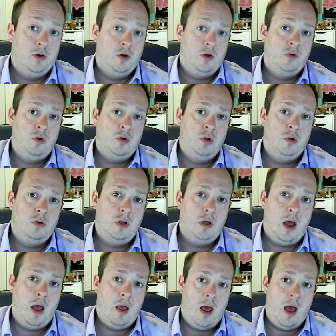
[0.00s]
You know,
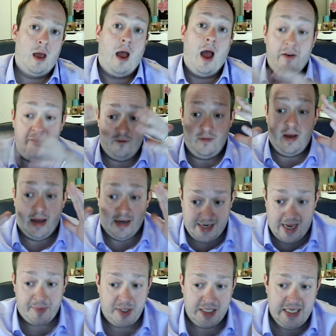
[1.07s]
I've
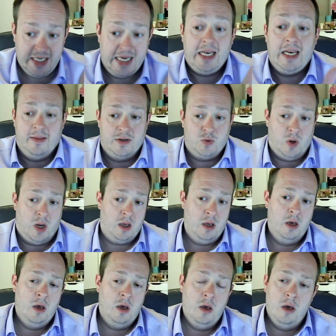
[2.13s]
adapted to eating this way,
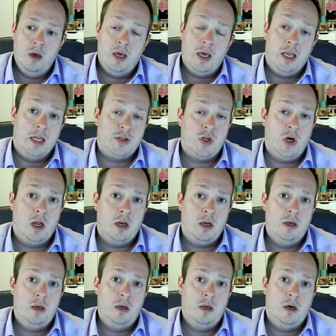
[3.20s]
and it's
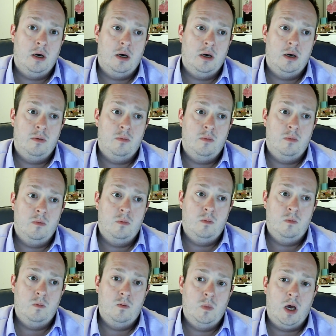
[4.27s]
not,
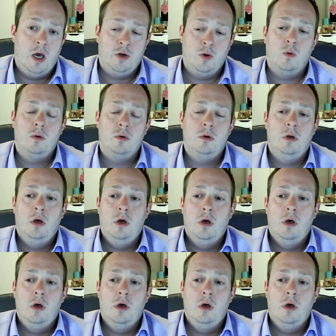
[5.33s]
I don't